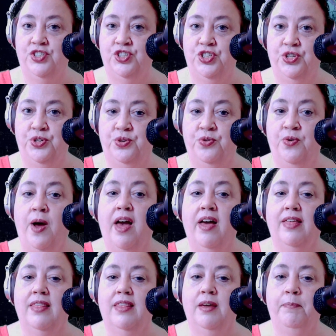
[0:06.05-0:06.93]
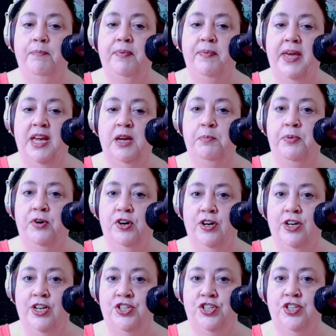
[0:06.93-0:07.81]
to the big
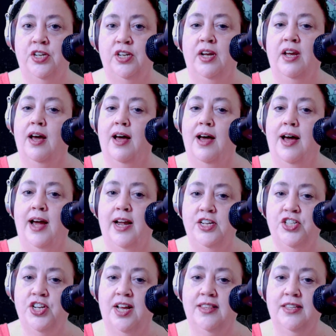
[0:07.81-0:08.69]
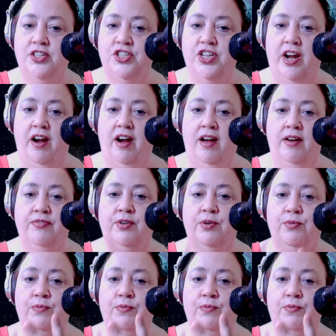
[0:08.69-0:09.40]
push I Shot the Sheriff,